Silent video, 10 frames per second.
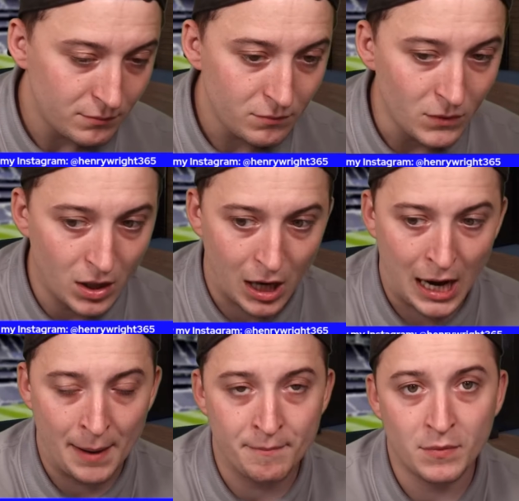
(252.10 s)

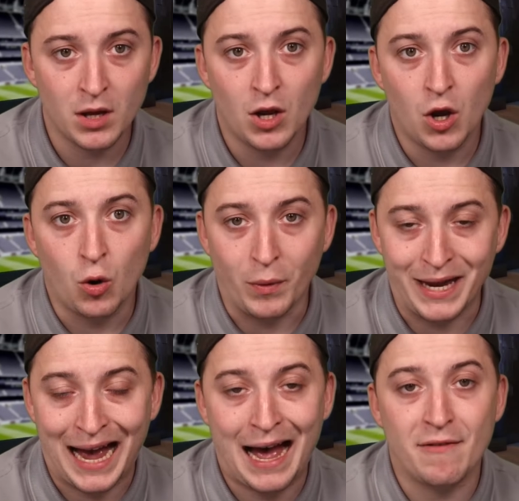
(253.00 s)
We
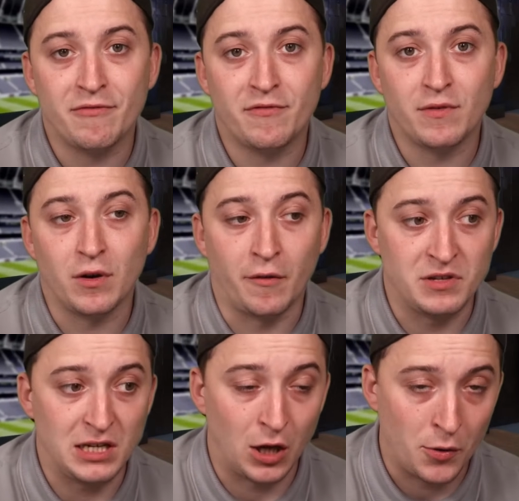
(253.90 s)
have
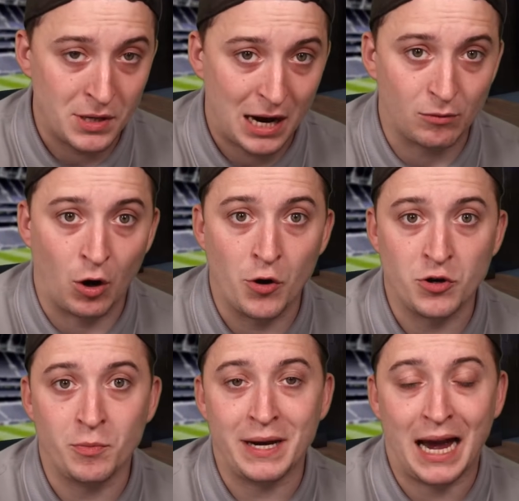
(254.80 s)
obviously loaned out Rodon.
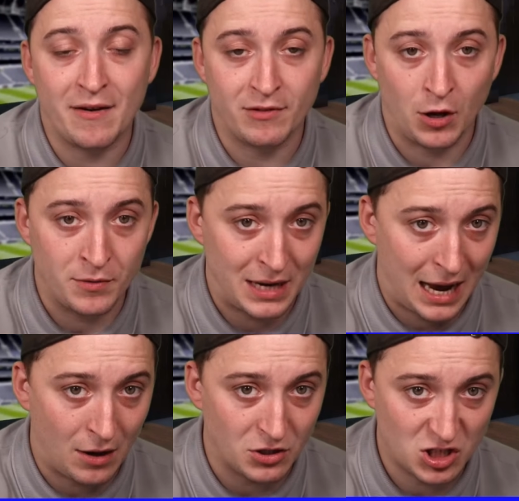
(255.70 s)
We have loaned
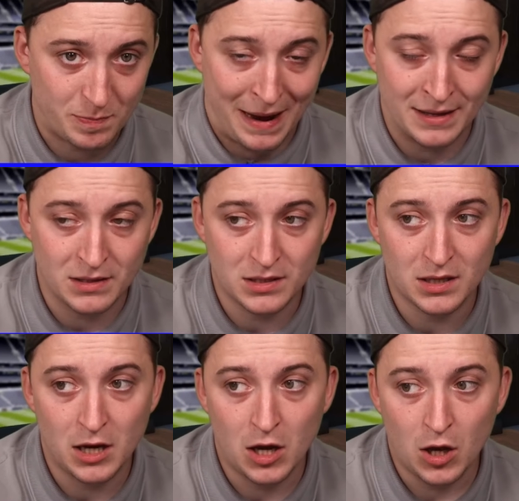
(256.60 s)
out Spence.
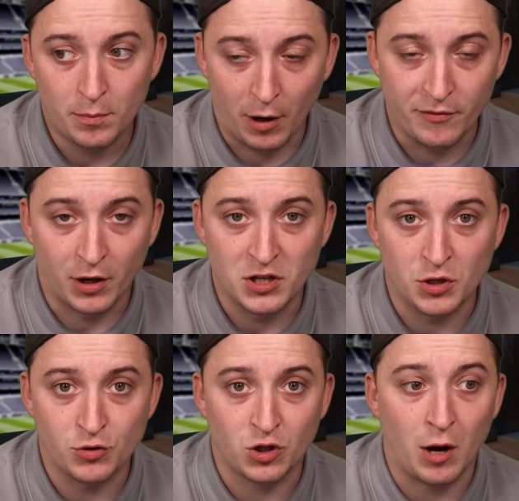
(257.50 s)
Both those
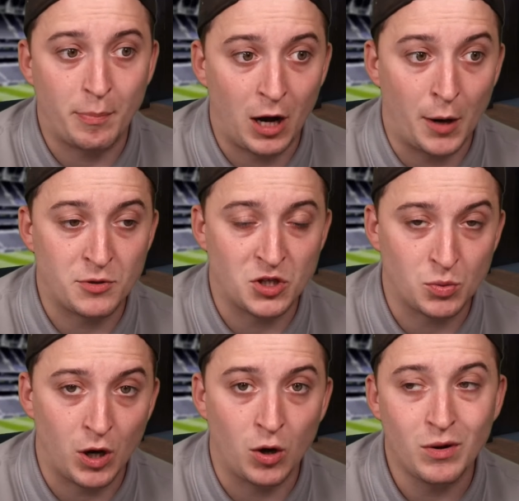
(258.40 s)
deals have got a buy option as
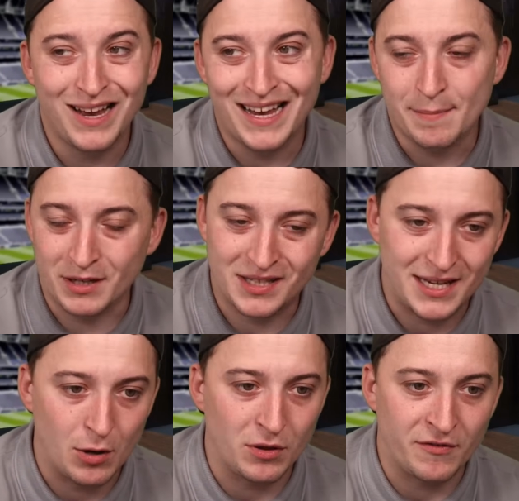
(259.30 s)
well. But
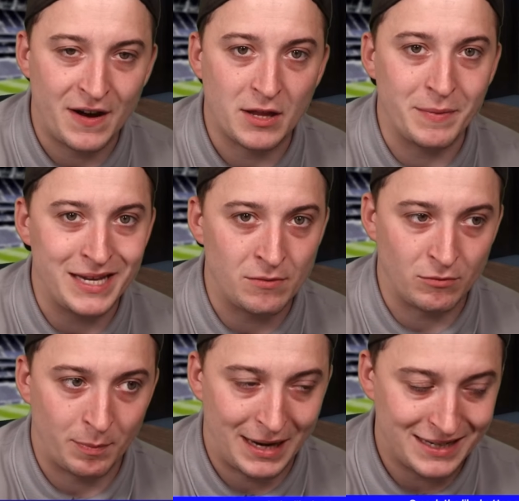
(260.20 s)
still, the fact that we didn't
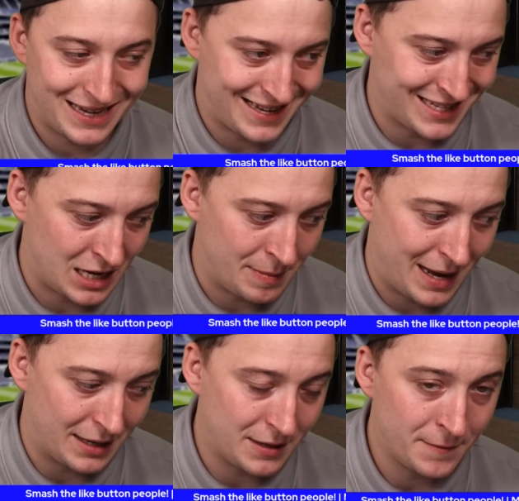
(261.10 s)
replace that
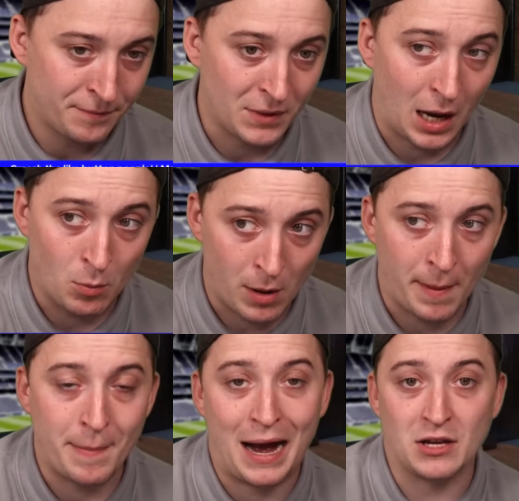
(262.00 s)
centre-back and what I'm
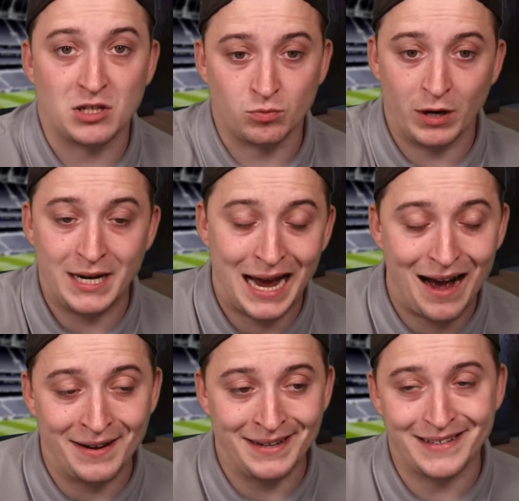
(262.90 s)
about to read out
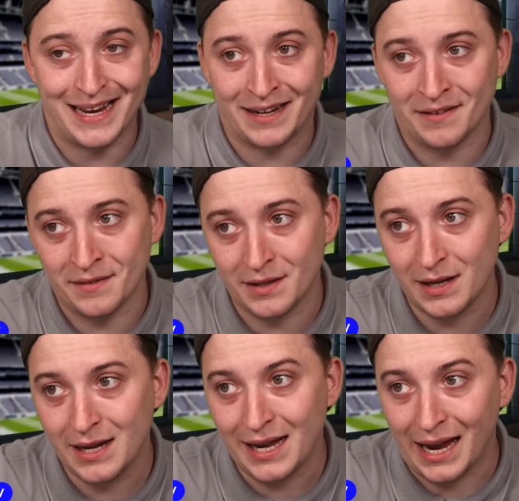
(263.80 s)
in a second
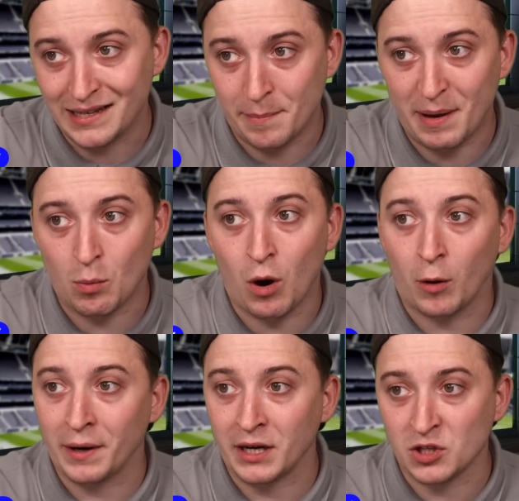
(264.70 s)
is a bit
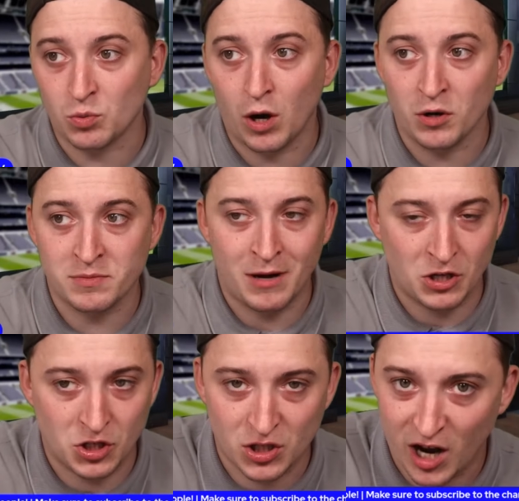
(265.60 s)
worrying as well. As much
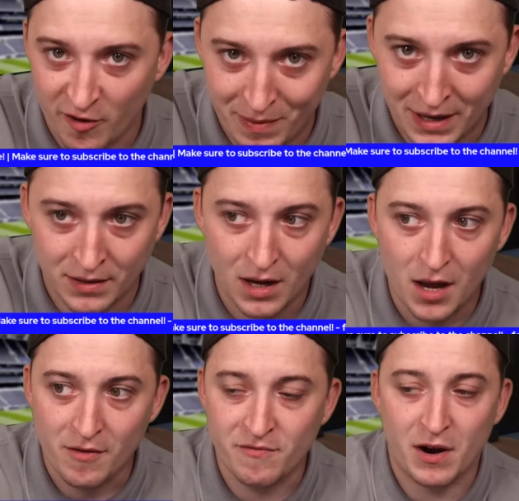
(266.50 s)
as I've been
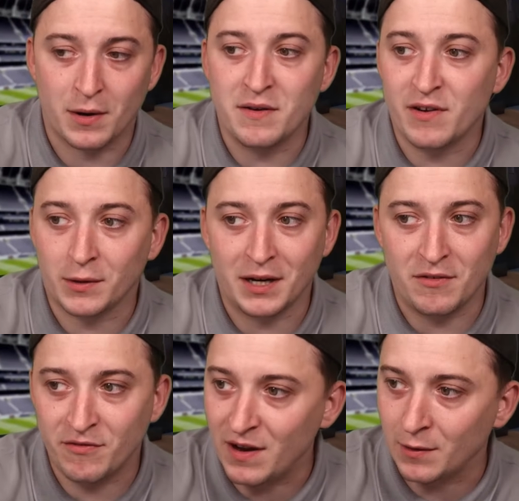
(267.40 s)
very, very,
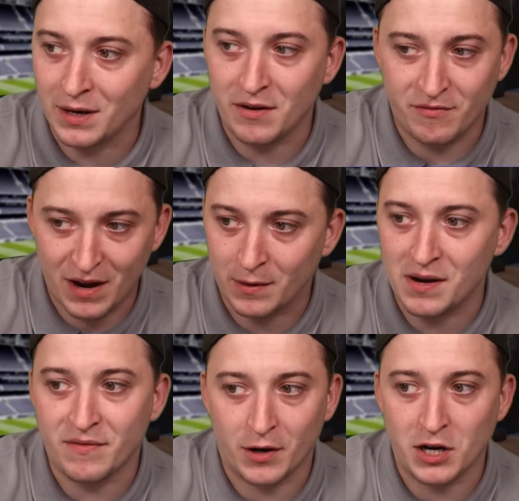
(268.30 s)
very, very,
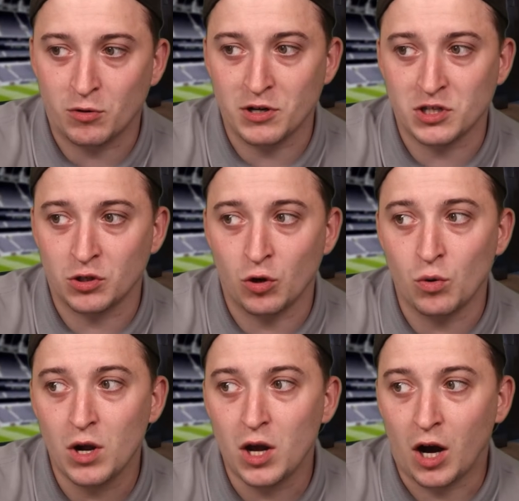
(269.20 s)
very critical
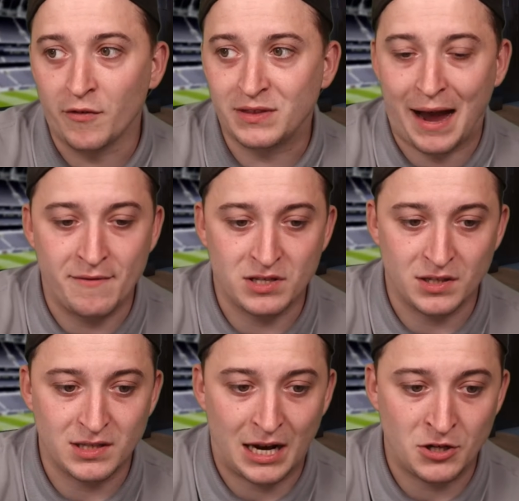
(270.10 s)
of Davinson
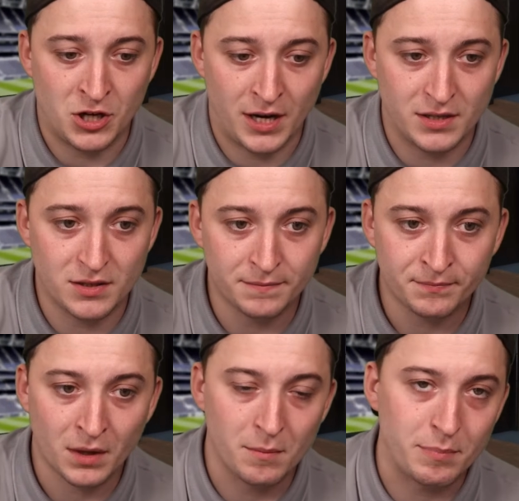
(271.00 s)
Sanchez,
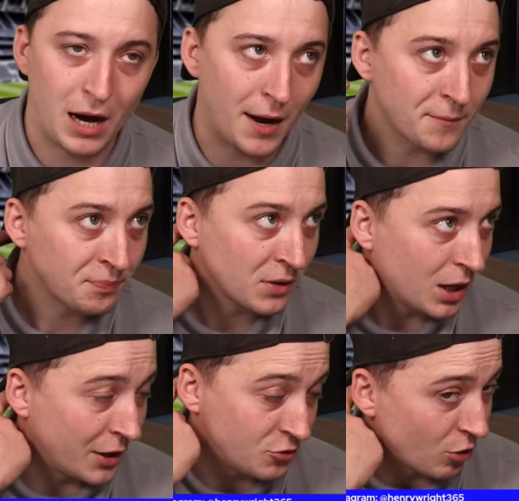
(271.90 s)
but I
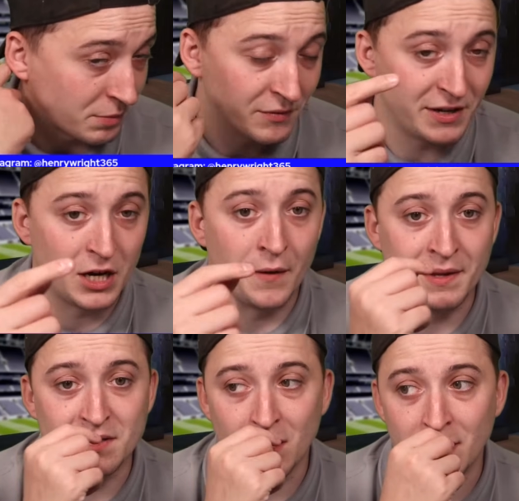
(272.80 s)
dropped a video on this
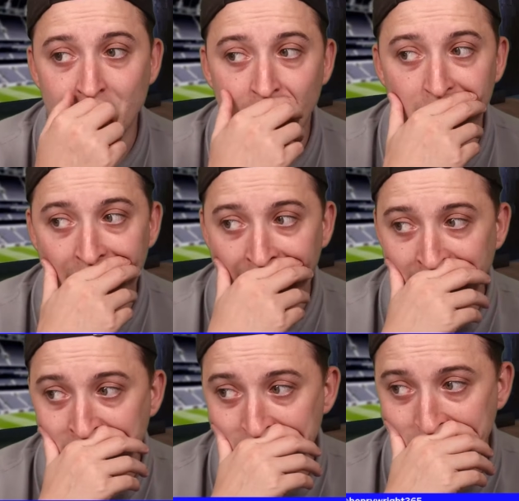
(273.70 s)
earlier and